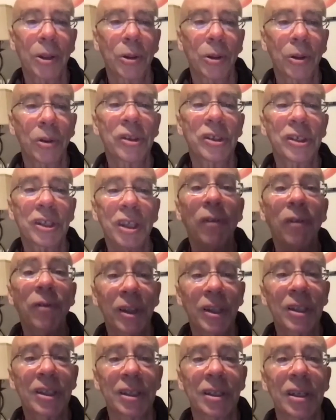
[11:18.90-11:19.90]

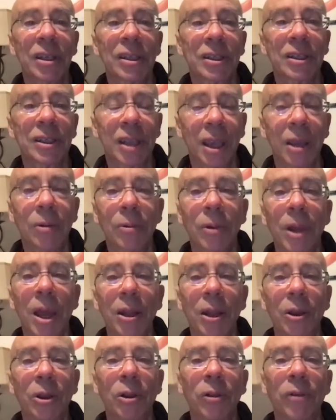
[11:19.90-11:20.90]
selflessness and
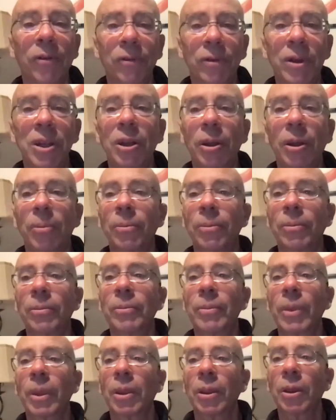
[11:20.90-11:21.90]
radical freedom,
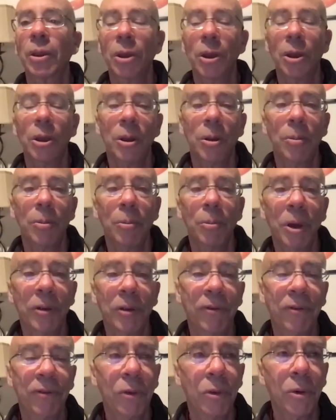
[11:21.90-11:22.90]

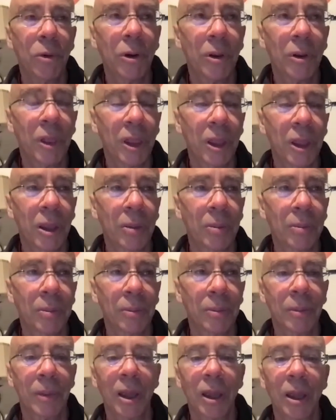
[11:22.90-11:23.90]
but for the
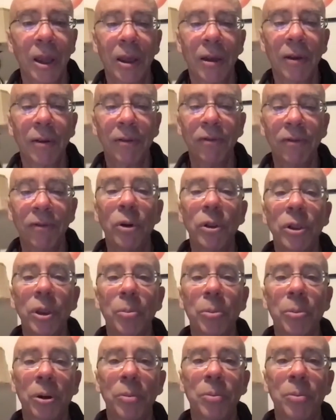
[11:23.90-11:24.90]

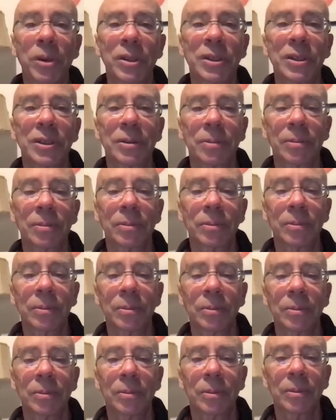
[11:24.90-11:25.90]
purpose
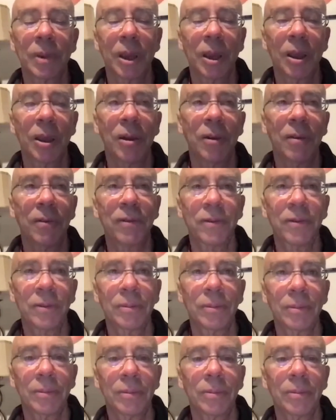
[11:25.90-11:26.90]
of
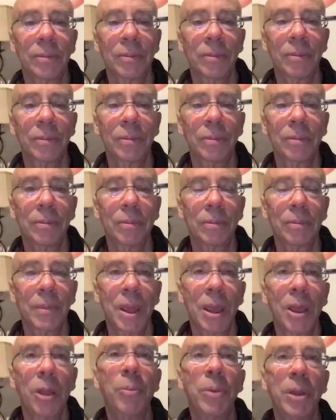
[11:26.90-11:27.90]

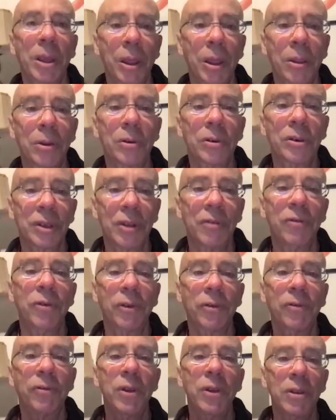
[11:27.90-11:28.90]
helping others and
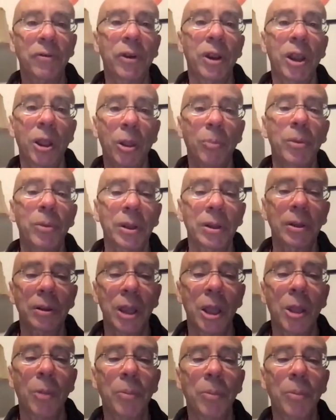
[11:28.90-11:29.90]
for
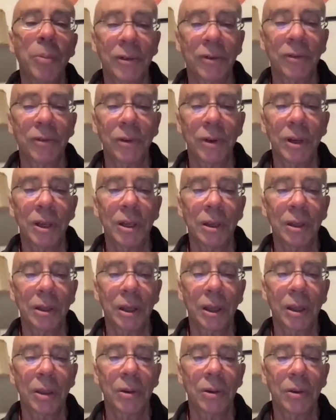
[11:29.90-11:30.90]
helping to free
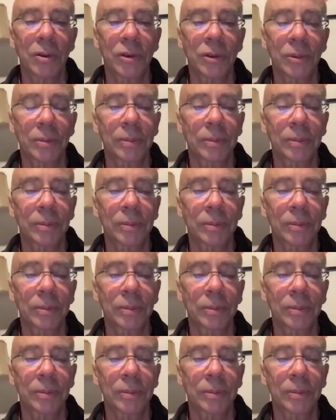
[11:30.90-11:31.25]
others.